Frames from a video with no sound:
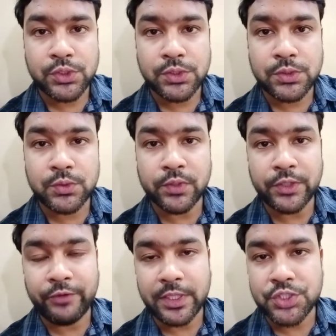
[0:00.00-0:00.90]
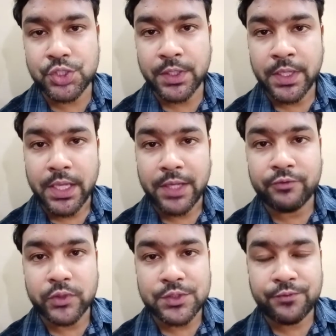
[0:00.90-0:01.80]
toward which he
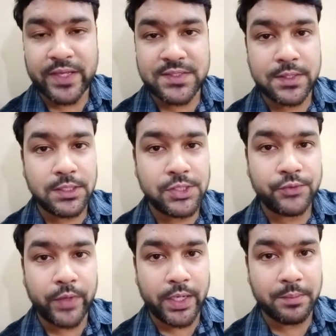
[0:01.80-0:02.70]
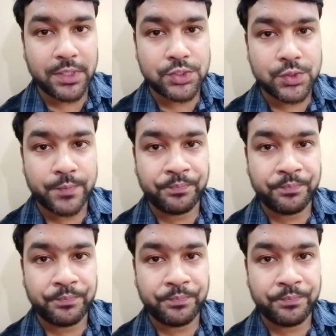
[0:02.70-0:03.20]
was fascinated very much.